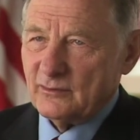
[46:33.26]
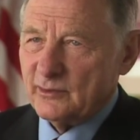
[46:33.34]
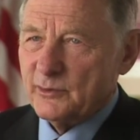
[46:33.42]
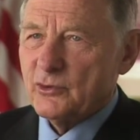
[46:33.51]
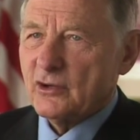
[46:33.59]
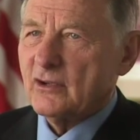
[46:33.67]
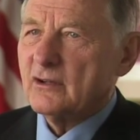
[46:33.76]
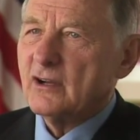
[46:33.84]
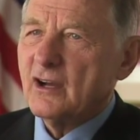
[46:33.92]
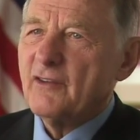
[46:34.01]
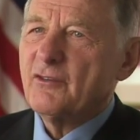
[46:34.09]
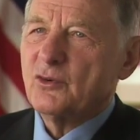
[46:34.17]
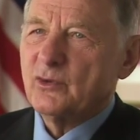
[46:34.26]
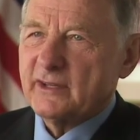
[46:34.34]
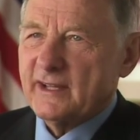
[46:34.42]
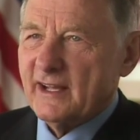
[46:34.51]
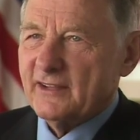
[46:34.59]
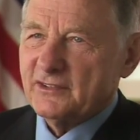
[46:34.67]
we were covered
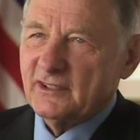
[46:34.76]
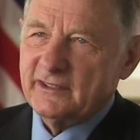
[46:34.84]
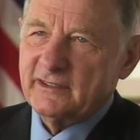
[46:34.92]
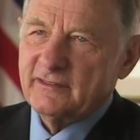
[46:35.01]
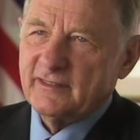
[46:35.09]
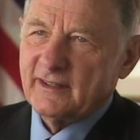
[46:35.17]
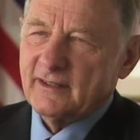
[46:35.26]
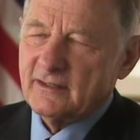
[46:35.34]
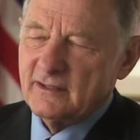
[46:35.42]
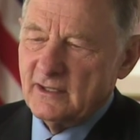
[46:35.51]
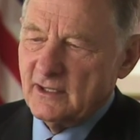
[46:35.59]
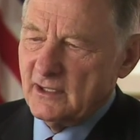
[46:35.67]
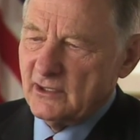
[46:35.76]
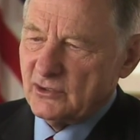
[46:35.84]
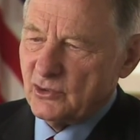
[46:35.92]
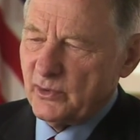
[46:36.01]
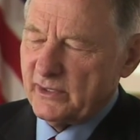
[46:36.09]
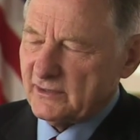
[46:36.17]
with gasoline. In fact,
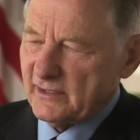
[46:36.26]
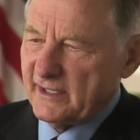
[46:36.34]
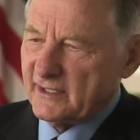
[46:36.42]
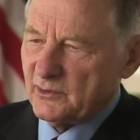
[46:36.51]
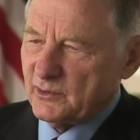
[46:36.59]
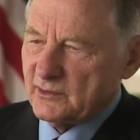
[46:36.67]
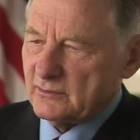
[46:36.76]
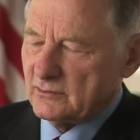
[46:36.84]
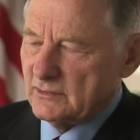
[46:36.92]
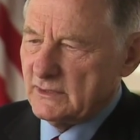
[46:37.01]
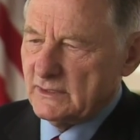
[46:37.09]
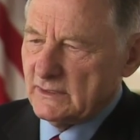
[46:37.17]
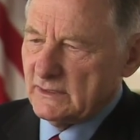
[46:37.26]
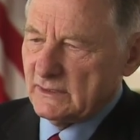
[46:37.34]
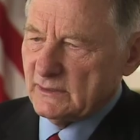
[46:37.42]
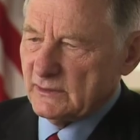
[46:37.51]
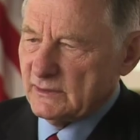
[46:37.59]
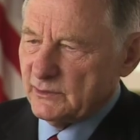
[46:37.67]
2 weeks later, when
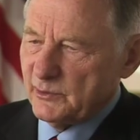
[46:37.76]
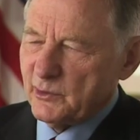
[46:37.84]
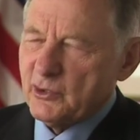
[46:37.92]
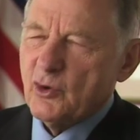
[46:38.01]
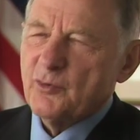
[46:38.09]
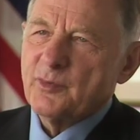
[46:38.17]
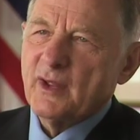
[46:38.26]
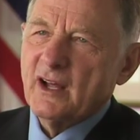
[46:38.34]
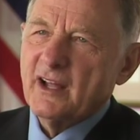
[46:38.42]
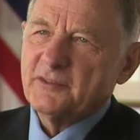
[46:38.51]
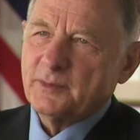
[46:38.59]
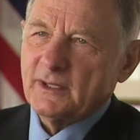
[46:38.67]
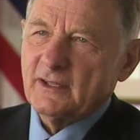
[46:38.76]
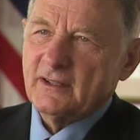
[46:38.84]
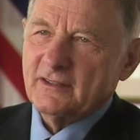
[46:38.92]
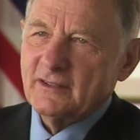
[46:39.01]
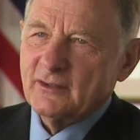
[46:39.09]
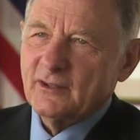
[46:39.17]
we went home from the hospital,
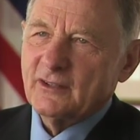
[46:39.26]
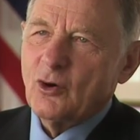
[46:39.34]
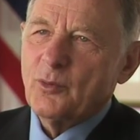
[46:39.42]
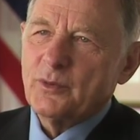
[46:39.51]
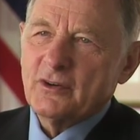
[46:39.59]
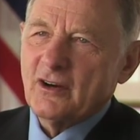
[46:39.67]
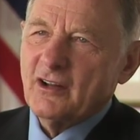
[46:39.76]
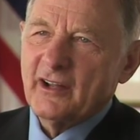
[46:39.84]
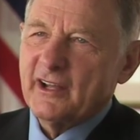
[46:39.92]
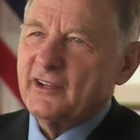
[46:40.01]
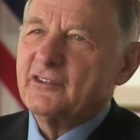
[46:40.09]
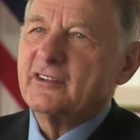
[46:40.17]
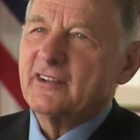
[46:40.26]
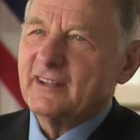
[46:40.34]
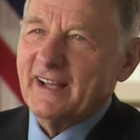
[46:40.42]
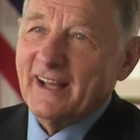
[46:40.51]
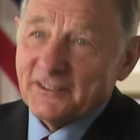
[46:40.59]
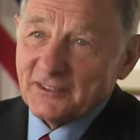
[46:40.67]
opened our luggage, the
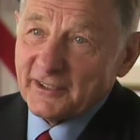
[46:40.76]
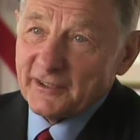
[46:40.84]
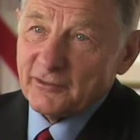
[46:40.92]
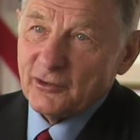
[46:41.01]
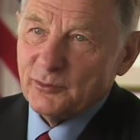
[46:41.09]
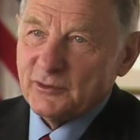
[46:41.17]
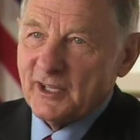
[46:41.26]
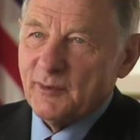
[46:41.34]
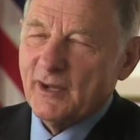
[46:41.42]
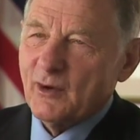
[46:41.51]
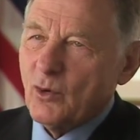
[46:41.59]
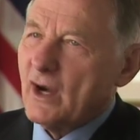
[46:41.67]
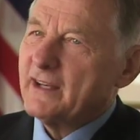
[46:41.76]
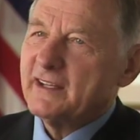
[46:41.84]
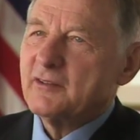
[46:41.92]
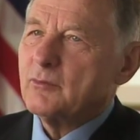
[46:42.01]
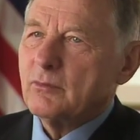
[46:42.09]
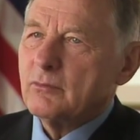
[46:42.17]
gasoline fumes came out. Why it
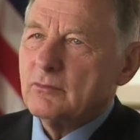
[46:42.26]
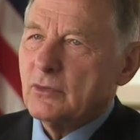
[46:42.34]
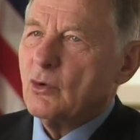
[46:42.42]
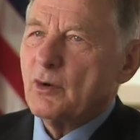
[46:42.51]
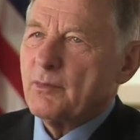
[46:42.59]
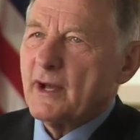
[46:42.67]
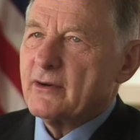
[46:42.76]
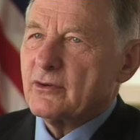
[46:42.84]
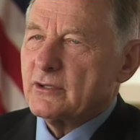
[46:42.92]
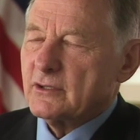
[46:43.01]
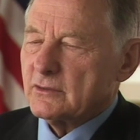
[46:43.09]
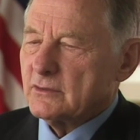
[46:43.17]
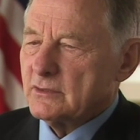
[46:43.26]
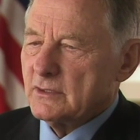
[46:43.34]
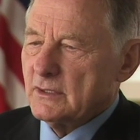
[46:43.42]
didn't blow up, I don't know.